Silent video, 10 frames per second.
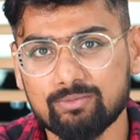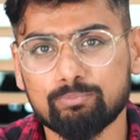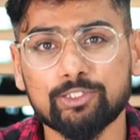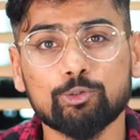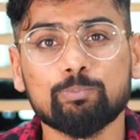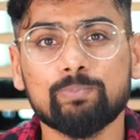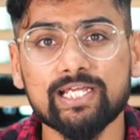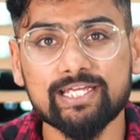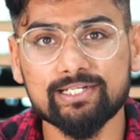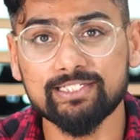But to
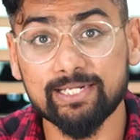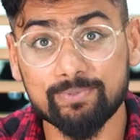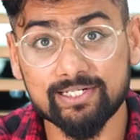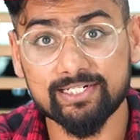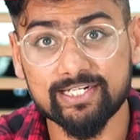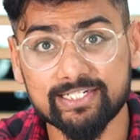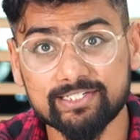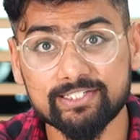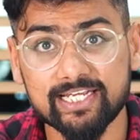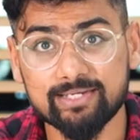play AAA
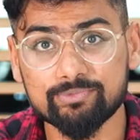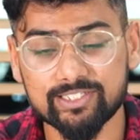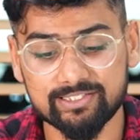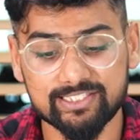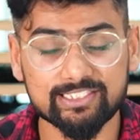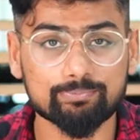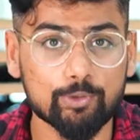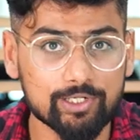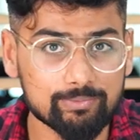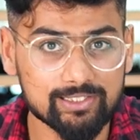rated games in this
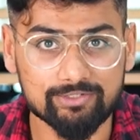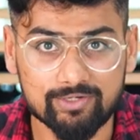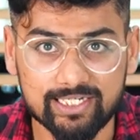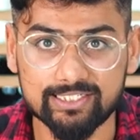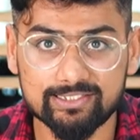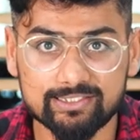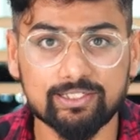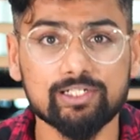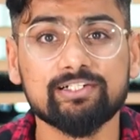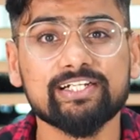portable
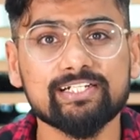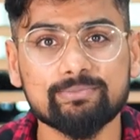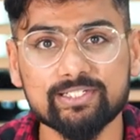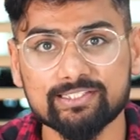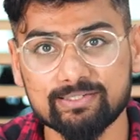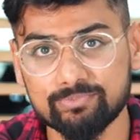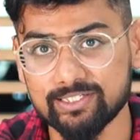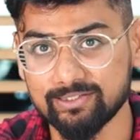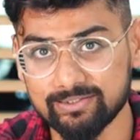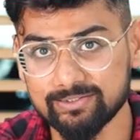device will really be something.